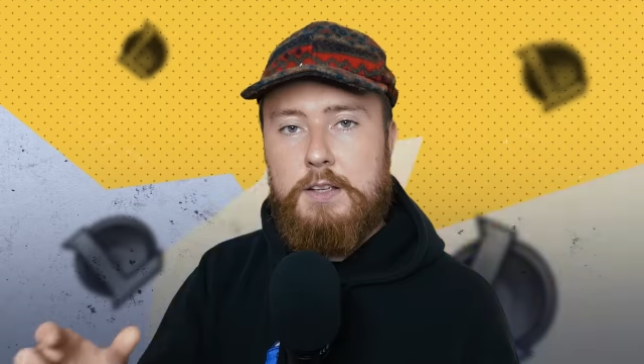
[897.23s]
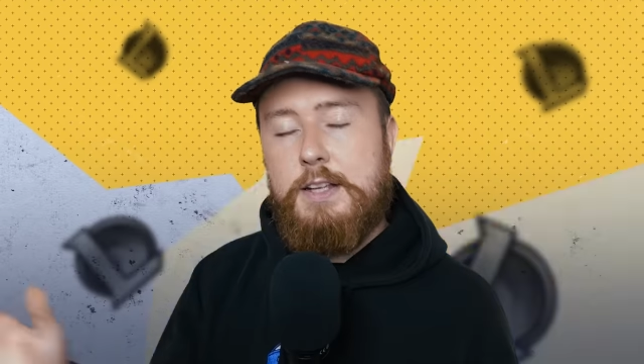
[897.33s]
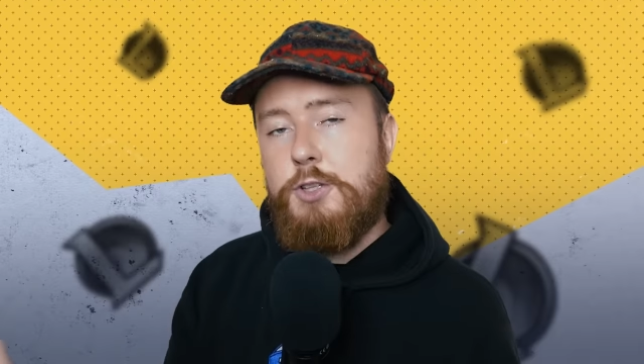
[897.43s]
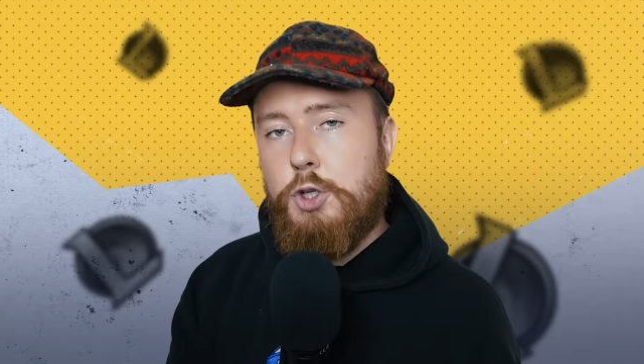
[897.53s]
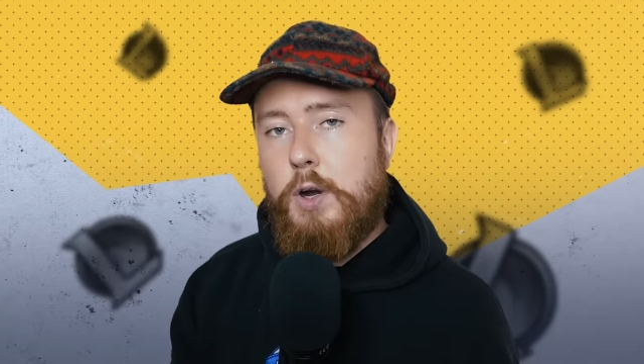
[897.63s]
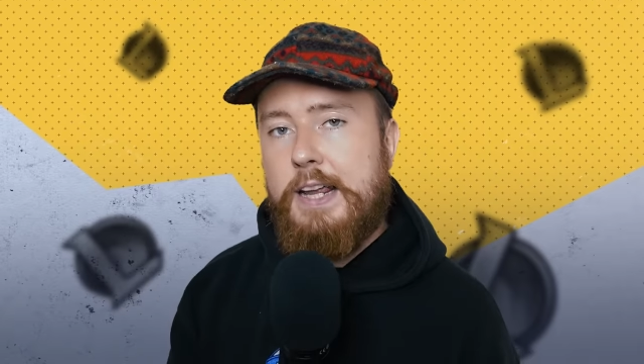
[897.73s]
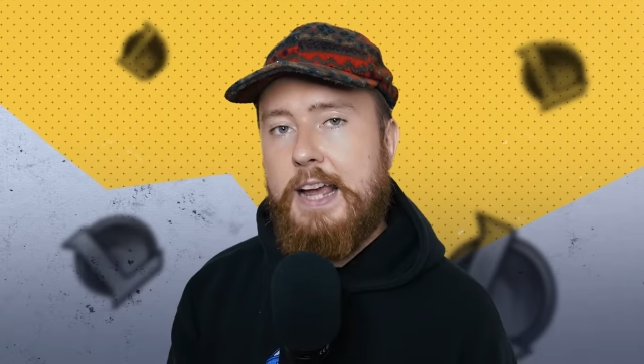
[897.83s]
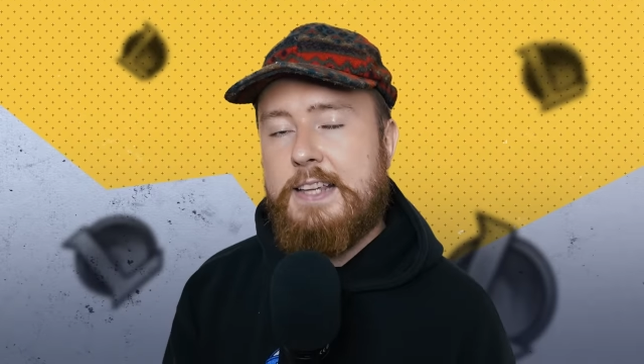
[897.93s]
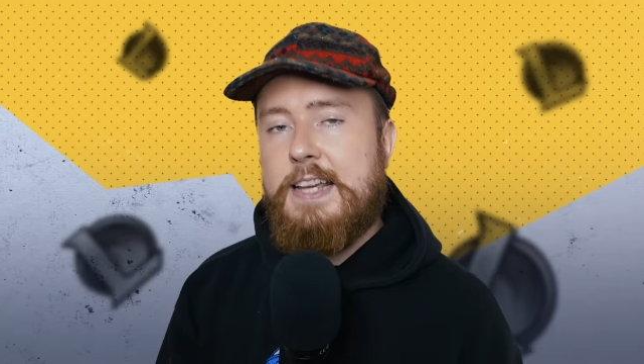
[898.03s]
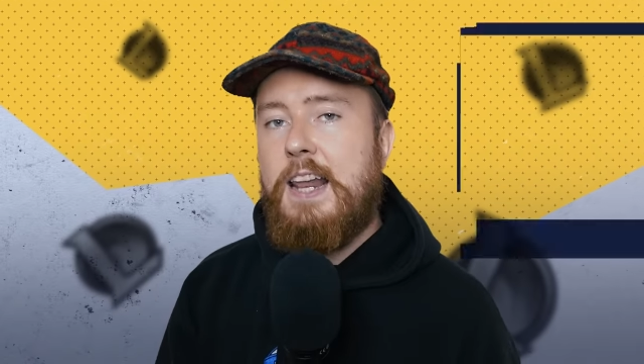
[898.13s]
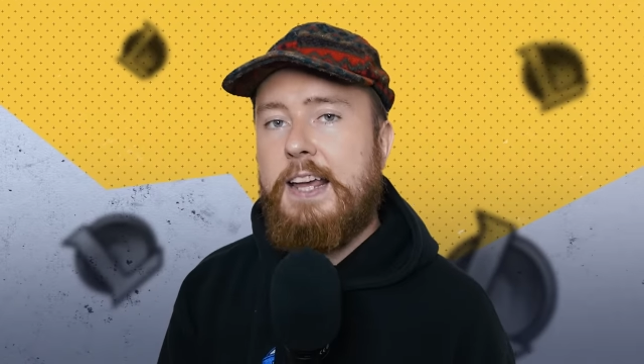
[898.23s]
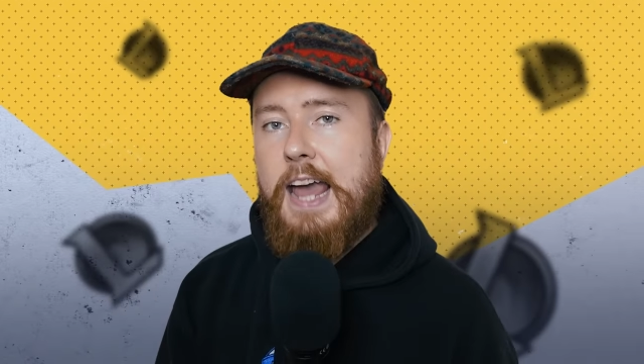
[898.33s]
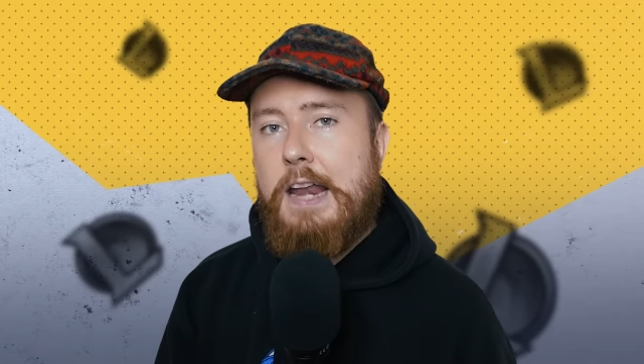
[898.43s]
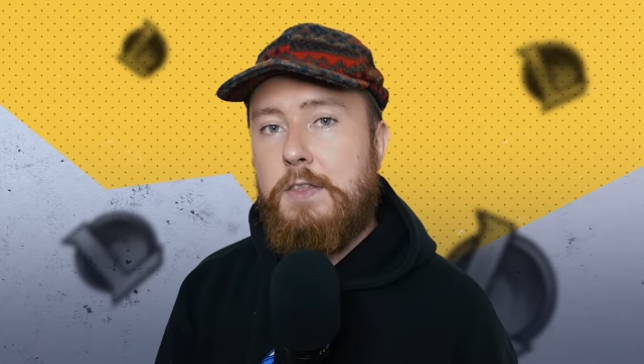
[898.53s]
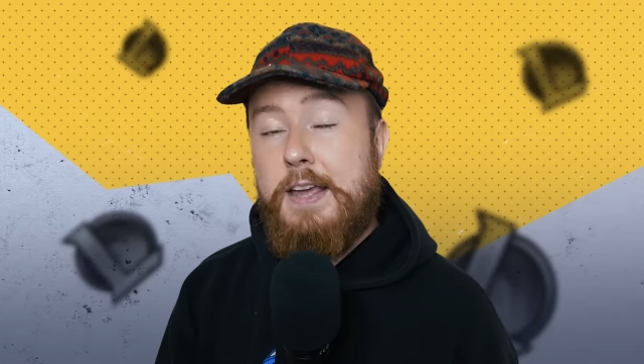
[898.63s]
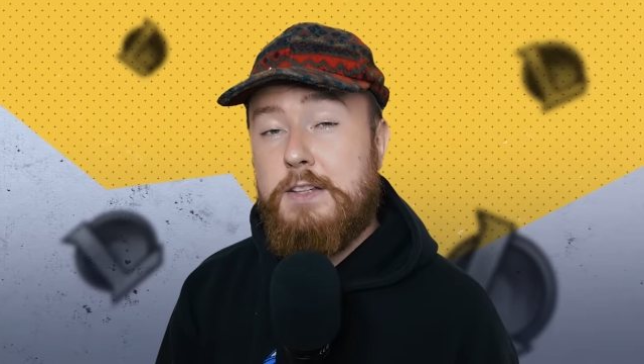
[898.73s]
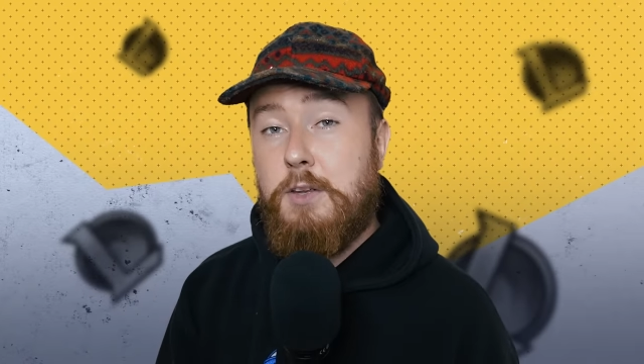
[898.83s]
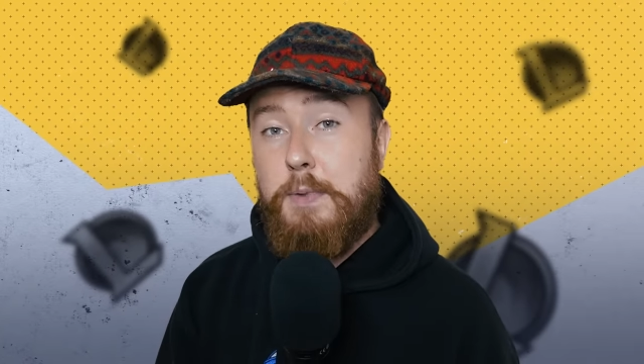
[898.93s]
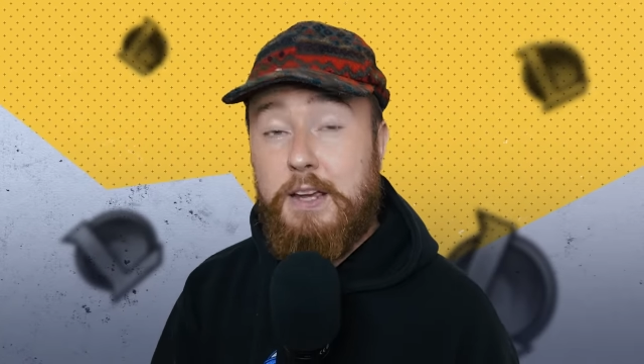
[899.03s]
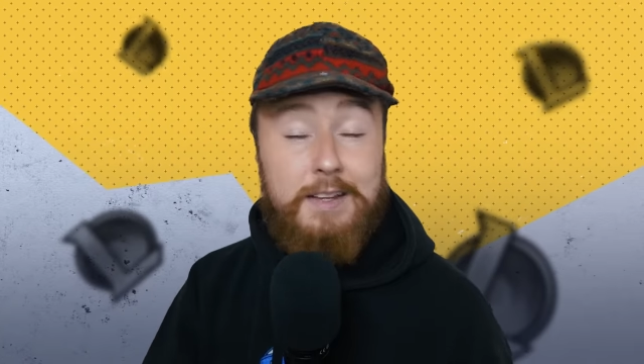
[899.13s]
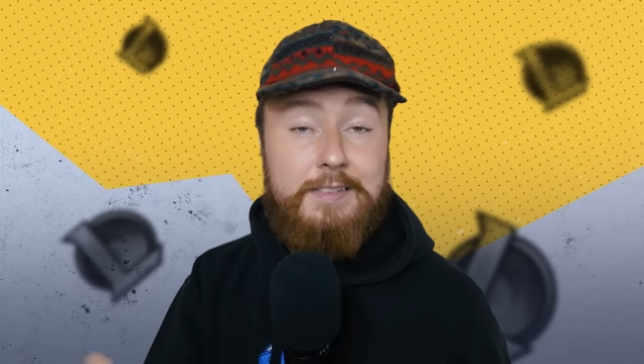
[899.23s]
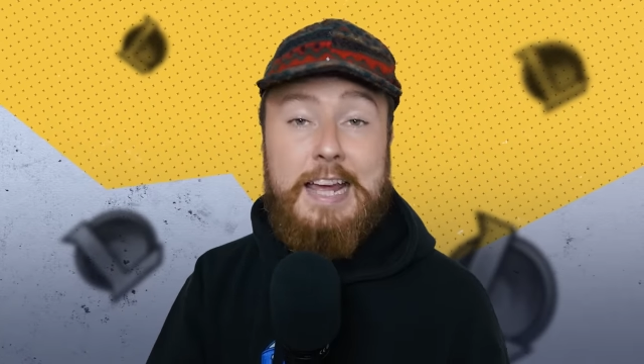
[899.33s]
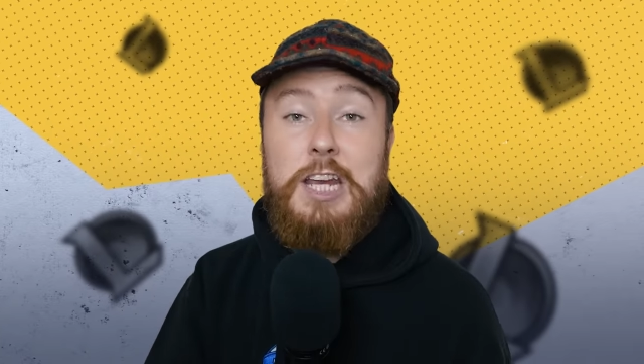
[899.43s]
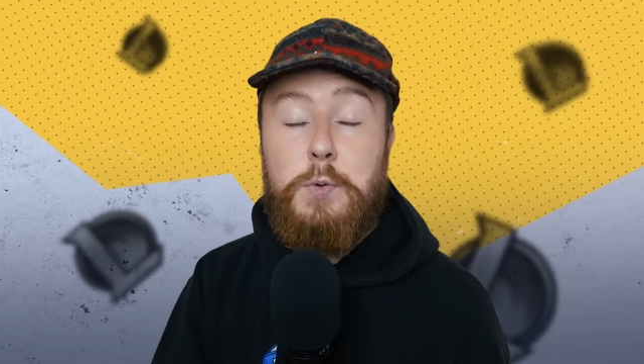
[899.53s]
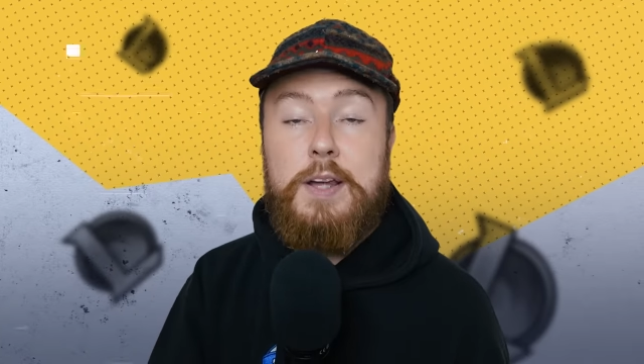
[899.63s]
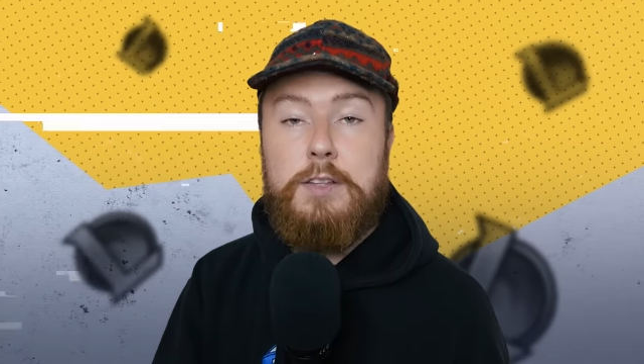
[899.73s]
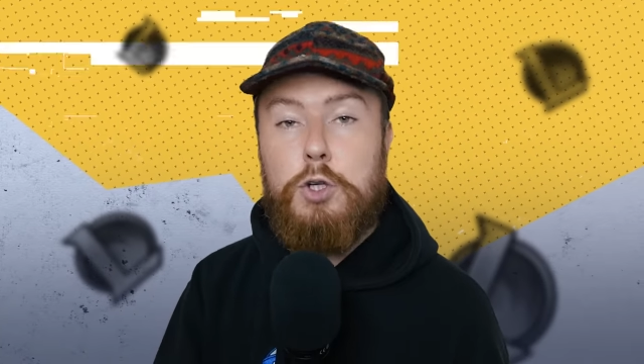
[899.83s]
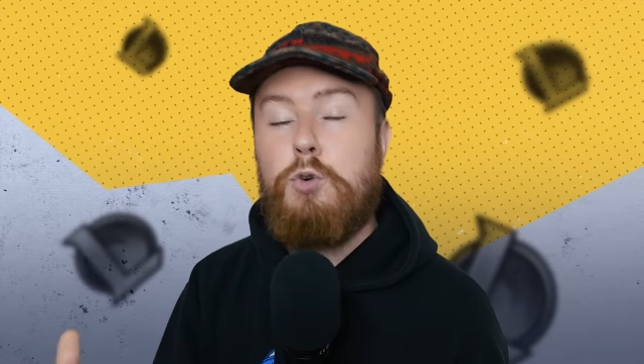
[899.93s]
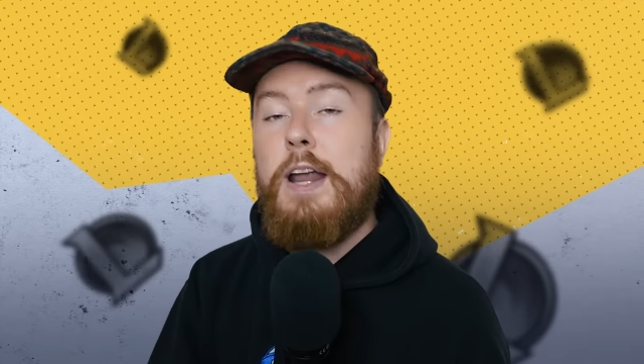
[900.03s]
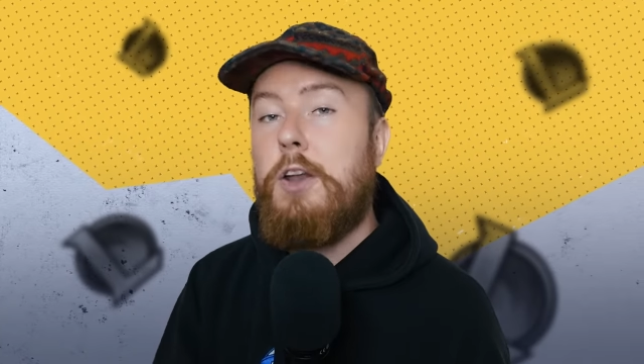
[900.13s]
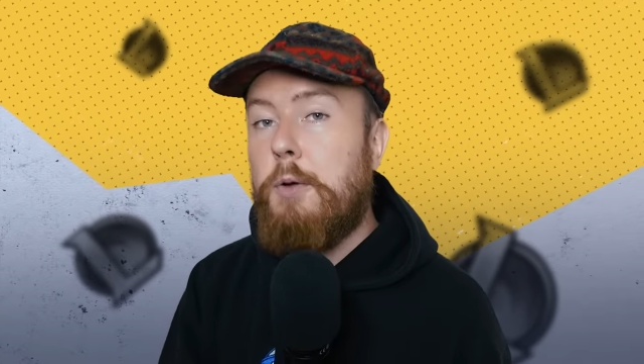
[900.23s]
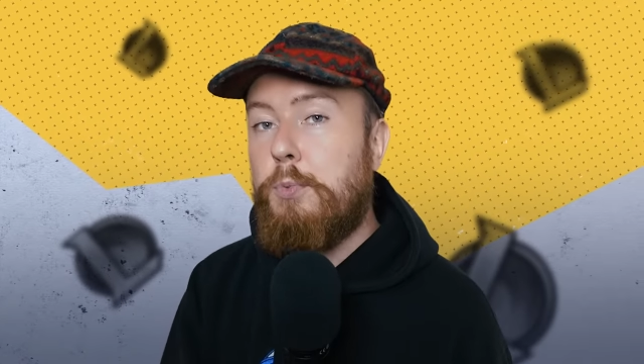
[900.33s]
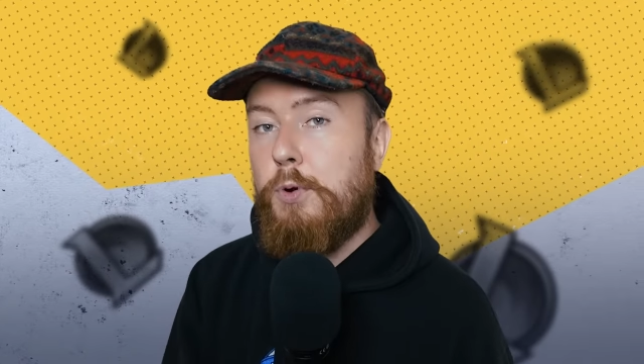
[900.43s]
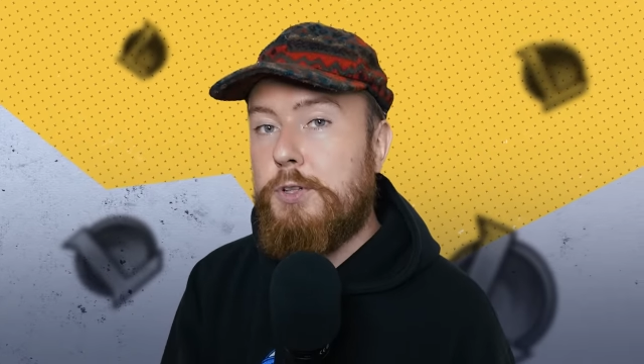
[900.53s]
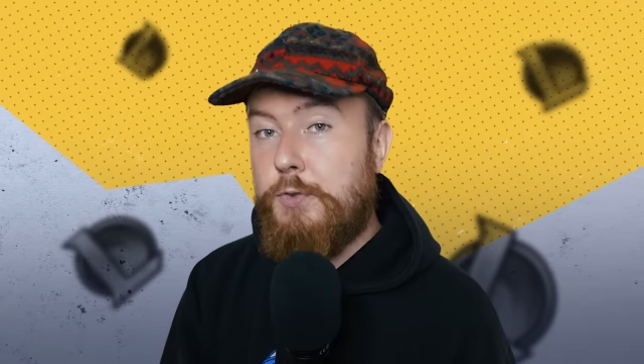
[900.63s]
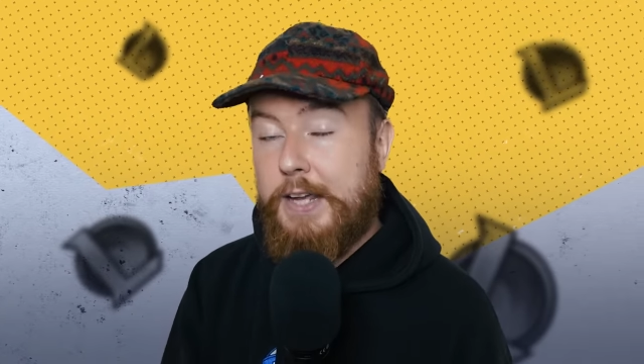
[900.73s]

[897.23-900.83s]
Since joining Excel again, things have been continuing to trend upwards for